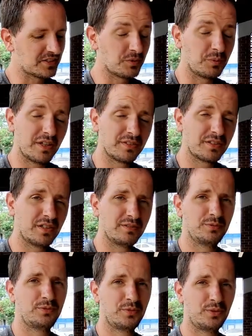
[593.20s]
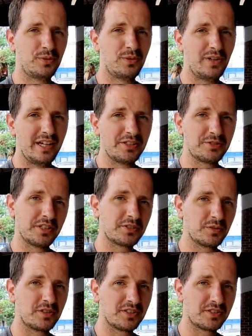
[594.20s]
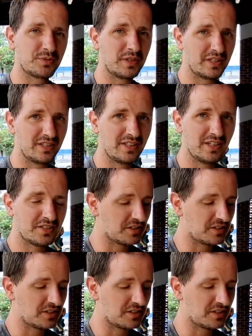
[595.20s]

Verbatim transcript: so we have gone for a traditional Costa Rican dish.